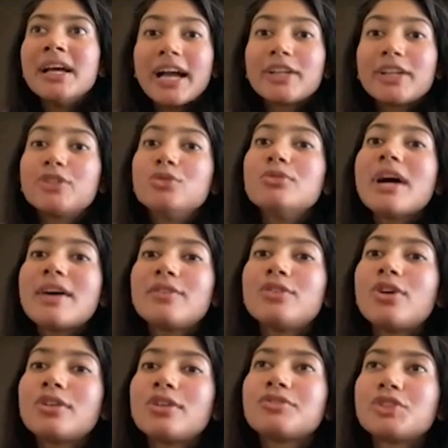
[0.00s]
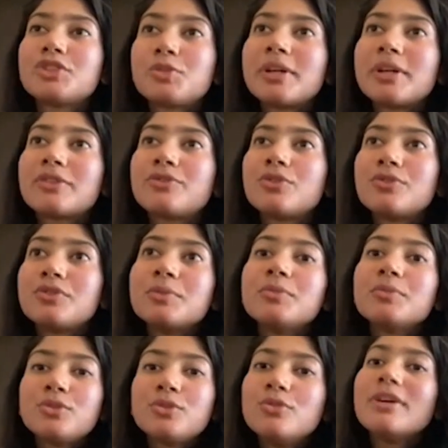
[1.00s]
I do have a lot of respect for
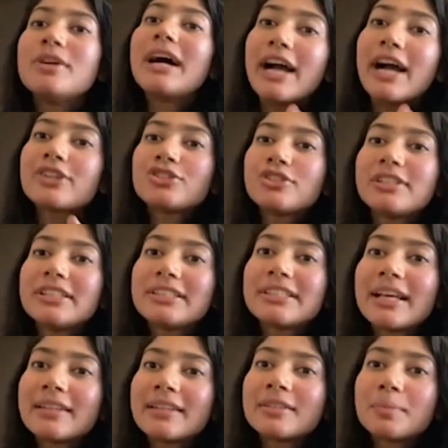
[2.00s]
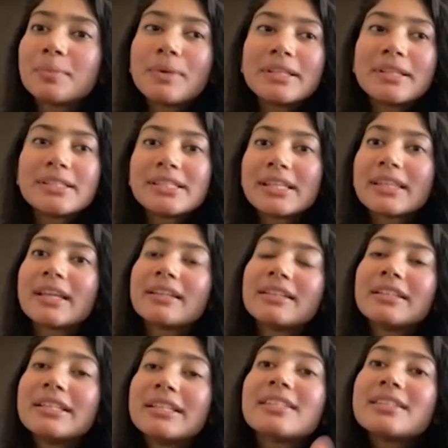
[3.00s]
women who actually stand up and say that
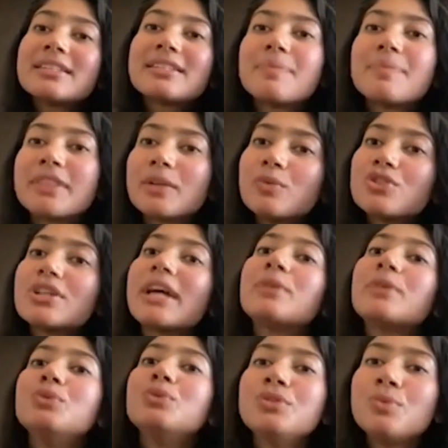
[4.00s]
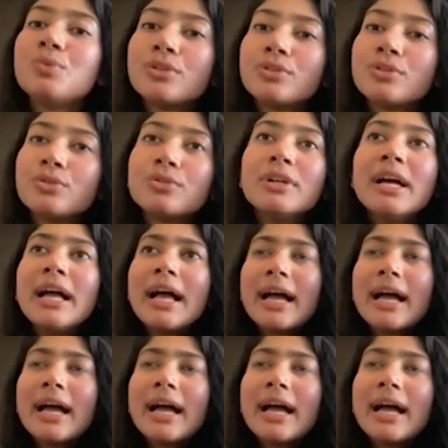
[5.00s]
this is something which I wouldn't want to do.